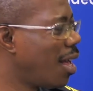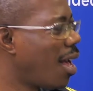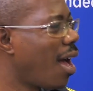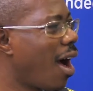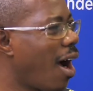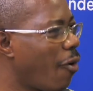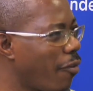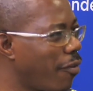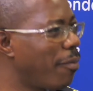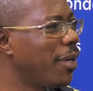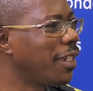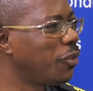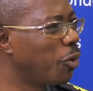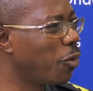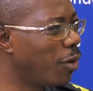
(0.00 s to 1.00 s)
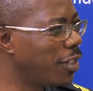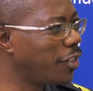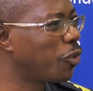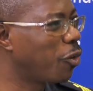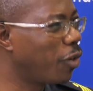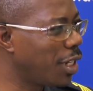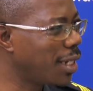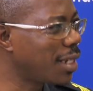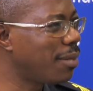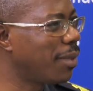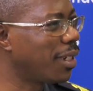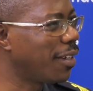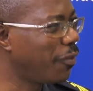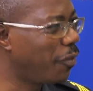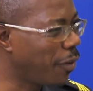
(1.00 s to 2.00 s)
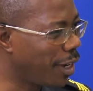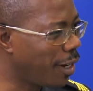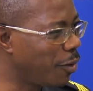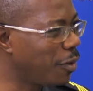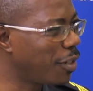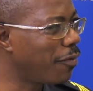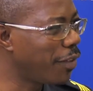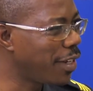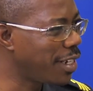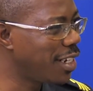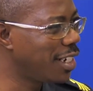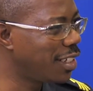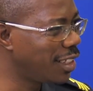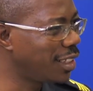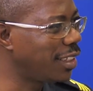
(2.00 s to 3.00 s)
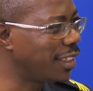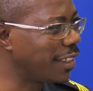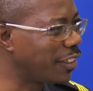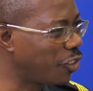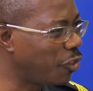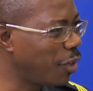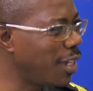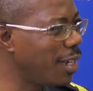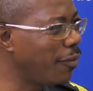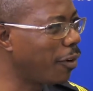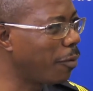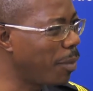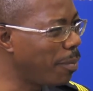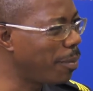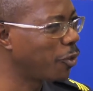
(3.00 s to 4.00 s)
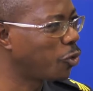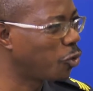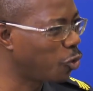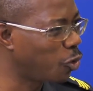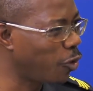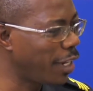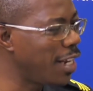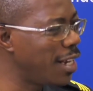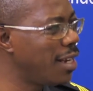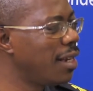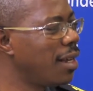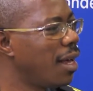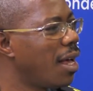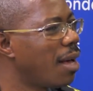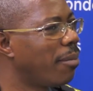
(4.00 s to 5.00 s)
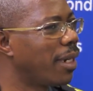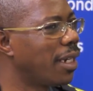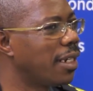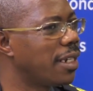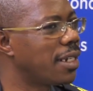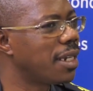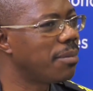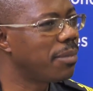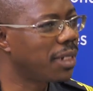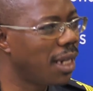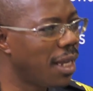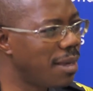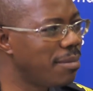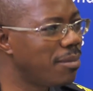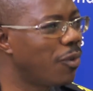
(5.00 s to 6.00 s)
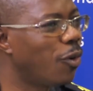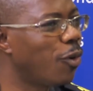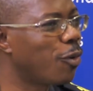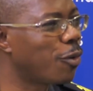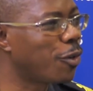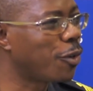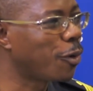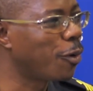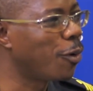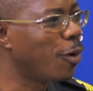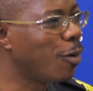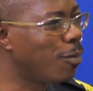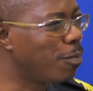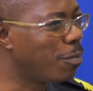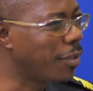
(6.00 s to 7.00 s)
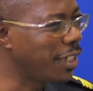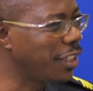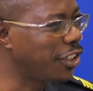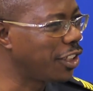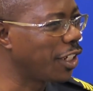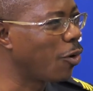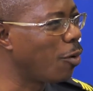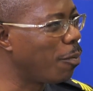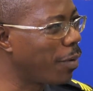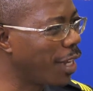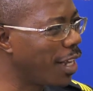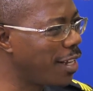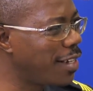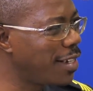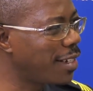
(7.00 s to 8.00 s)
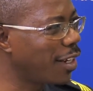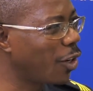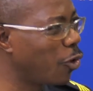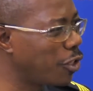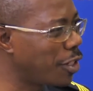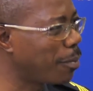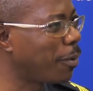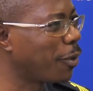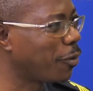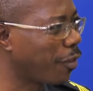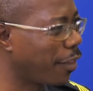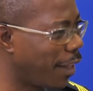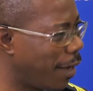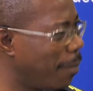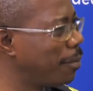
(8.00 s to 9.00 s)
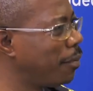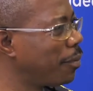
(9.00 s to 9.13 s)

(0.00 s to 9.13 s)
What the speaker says: However much we want to collect, but if we are not facilitating trade for people to trade, but at the same time also preach the compliance gospel to them,